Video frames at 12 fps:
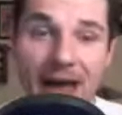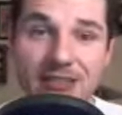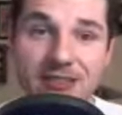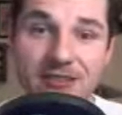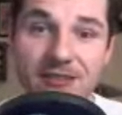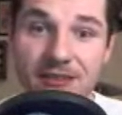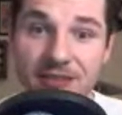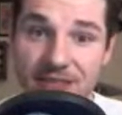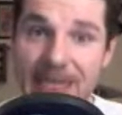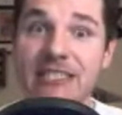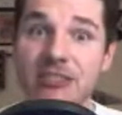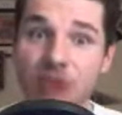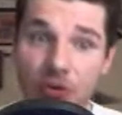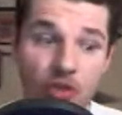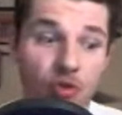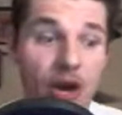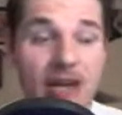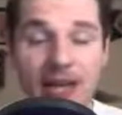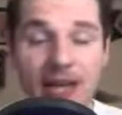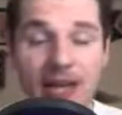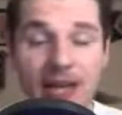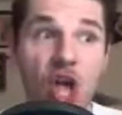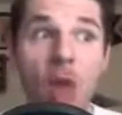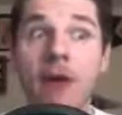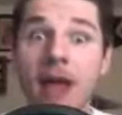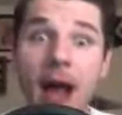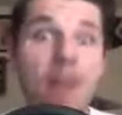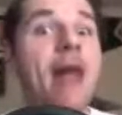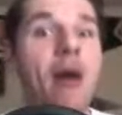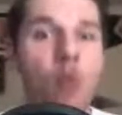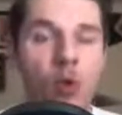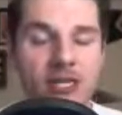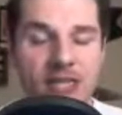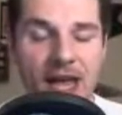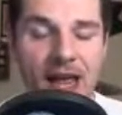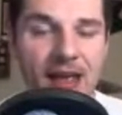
So getting a younger player that could become that one day,